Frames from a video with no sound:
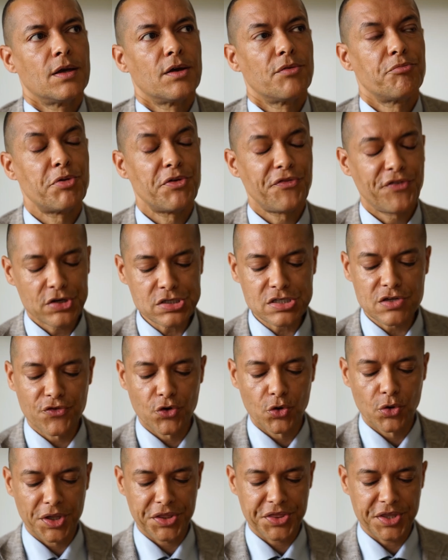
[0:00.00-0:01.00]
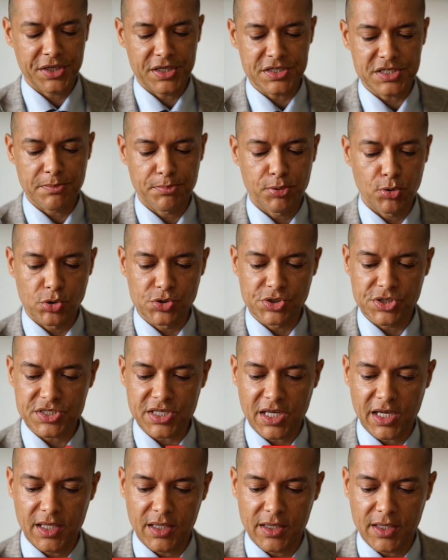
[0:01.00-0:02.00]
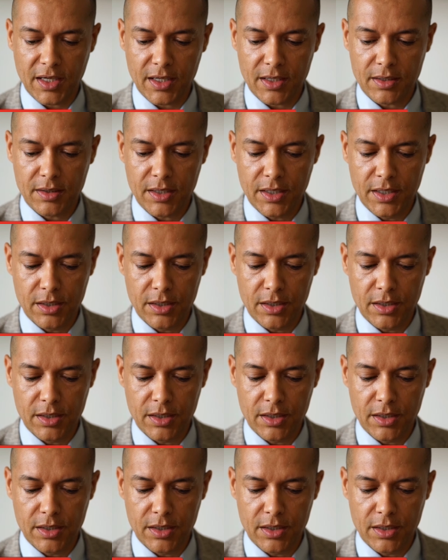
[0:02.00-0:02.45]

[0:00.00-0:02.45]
Well, first of all, I think it's important to say that